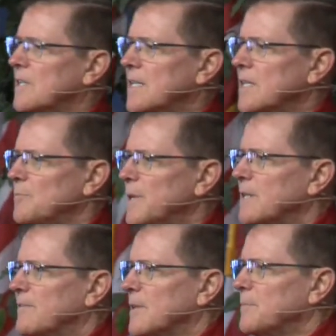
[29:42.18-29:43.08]
little
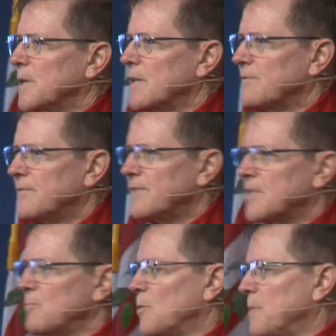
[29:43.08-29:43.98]
benefit, but if
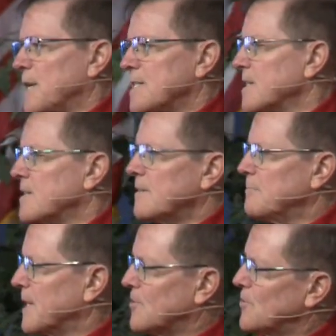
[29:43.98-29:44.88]
it's more pleasant and
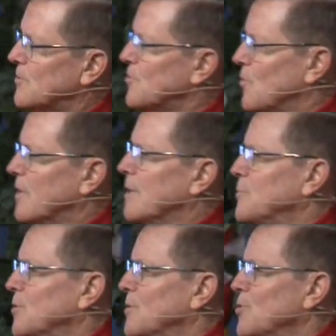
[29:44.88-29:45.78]
makes you enjoy,
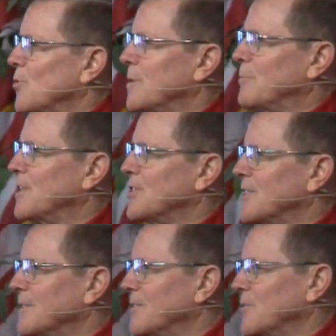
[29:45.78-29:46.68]
helps you enjoy
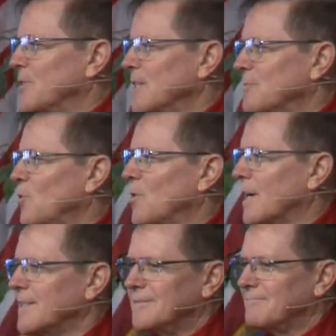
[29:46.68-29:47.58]
brushing your teeth more,
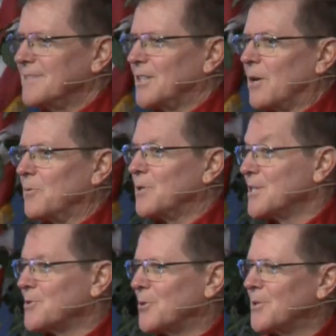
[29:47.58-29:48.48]
I you know I wouldn't
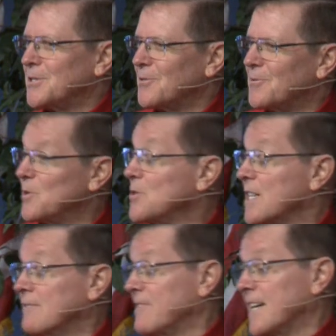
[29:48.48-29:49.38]
discourage you from using.
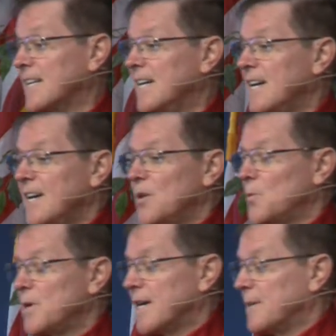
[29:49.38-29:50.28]
In fact,
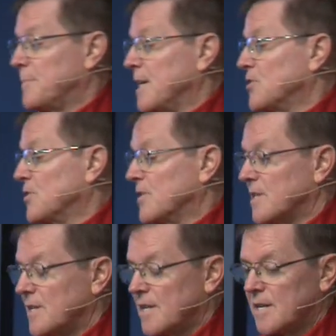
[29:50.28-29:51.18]
we had a patient
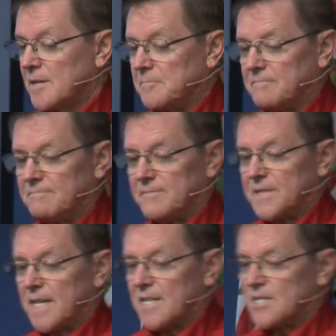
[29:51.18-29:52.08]
um,
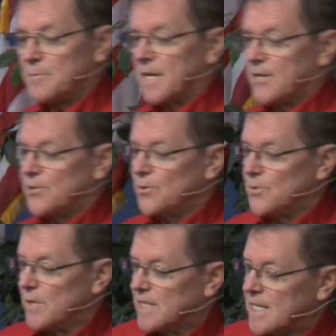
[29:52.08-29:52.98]
tell us about a
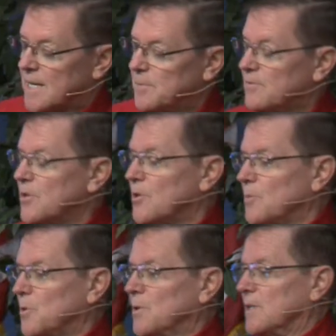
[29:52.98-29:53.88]
new type of
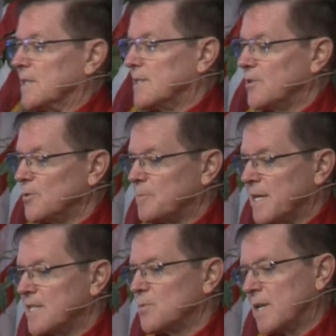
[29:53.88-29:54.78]
herbal
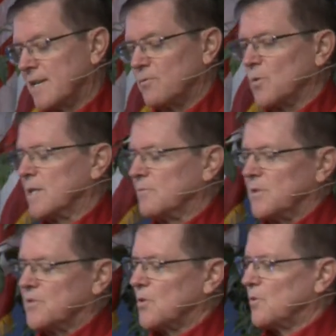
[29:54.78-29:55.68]
toothpaste. We had one
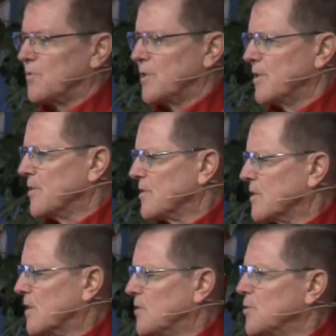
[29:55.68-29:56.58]
we've sold for years
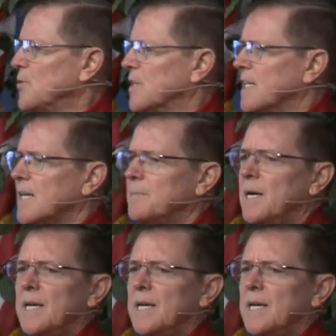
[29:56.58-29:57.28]
called Tooth and Gum